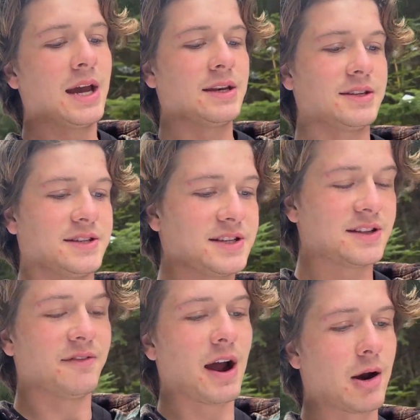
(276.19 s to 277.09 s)
Diseased
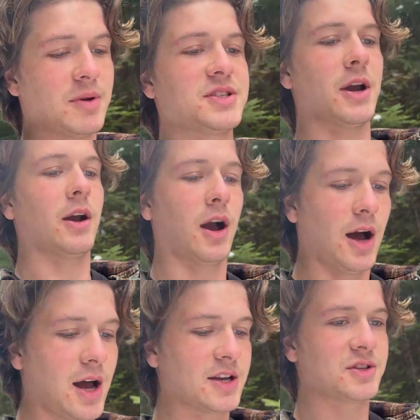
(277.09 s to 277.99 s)
environments are
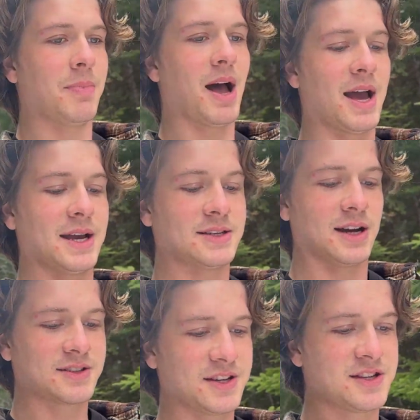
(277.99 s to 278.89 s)
caused by
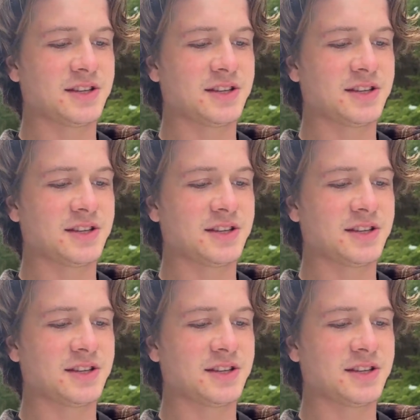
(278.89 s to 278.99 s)
toxicities,